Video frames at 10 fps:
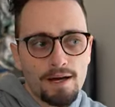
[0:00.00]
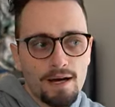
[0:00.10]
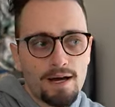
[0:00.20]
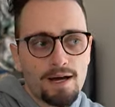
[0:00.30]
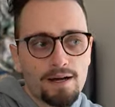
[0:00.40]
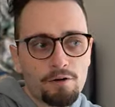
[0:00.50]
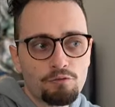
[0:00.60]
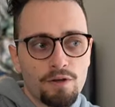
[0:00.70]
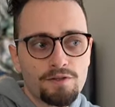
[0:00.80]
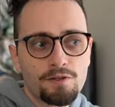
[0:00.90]
uh,
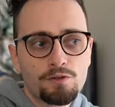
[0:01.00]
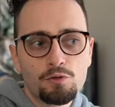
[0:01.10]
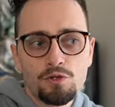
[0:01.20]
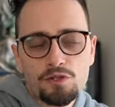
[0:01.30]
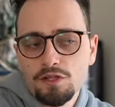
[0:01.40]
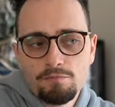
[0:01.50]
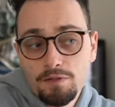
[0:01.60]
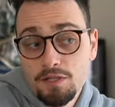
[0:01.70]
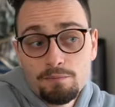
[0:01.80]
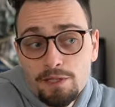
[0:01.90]
runs into just sim
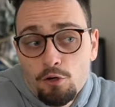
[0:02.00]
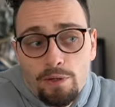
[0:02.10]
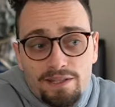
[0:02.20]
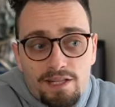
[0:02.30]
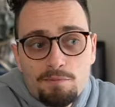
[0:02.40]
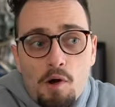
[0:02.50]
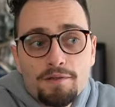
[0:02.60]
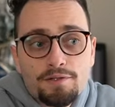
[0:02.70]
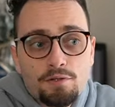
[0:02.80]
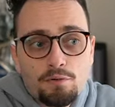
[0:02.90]
simply queen takes
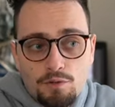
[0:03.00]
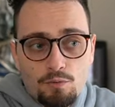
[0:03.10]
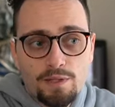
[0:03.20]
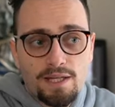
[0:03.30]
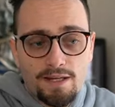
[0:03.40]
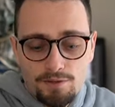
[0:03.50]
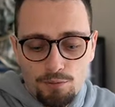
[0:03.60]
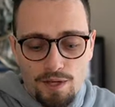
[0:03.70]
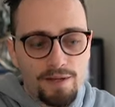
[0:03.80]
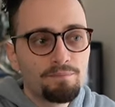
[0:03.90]
pawn, so, so we can't
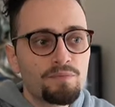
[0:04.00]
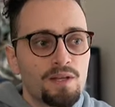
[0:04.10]
do that.